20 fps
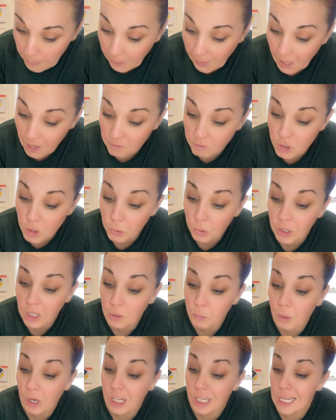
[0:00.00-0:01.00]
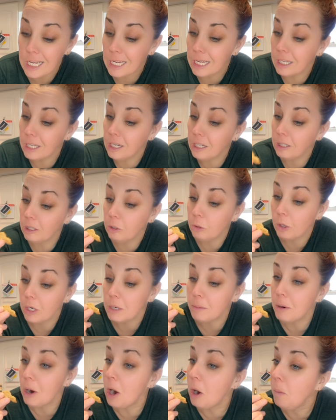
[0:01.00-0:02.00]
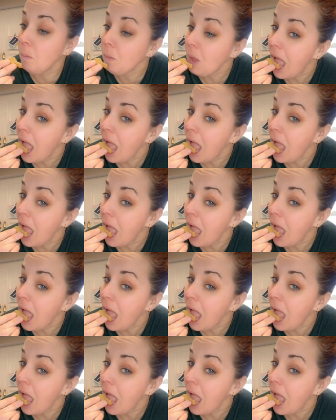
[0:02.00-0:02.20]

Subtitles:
If you are in Waukegan, Illinois tomorrow